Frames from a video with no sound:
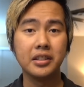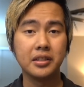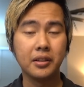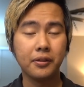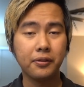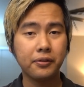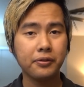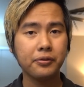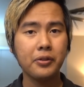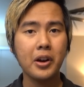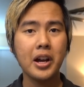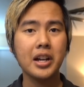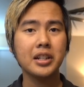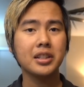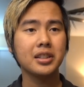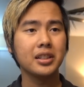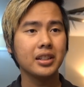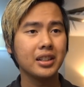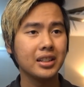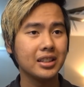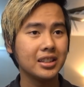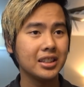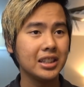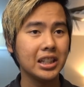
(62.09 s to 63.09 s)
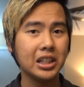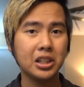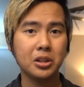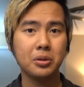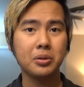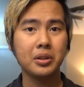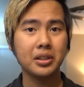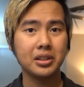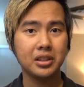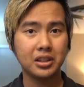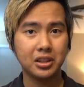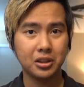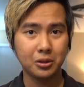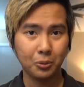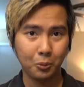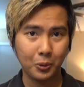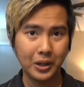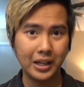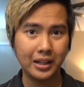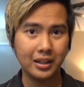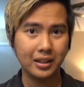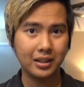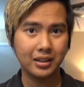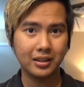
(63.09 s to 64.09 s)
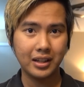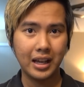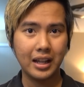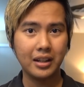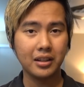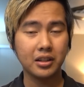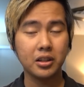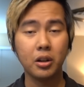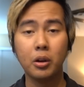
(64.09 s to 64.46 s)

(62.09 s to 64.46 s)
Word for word: It's a fresh, citrus, sweet scent.